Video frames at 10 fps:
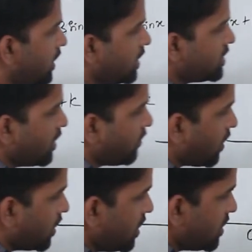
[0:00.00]
Let's say
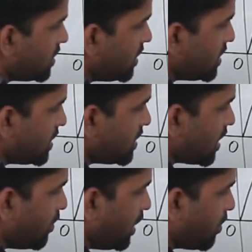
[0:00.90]
for this, this is
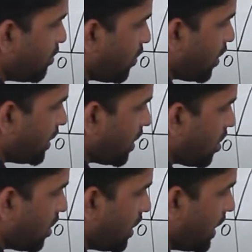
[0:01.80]
the minimum point,
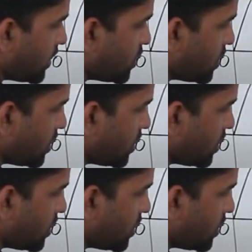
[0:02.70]
R dash.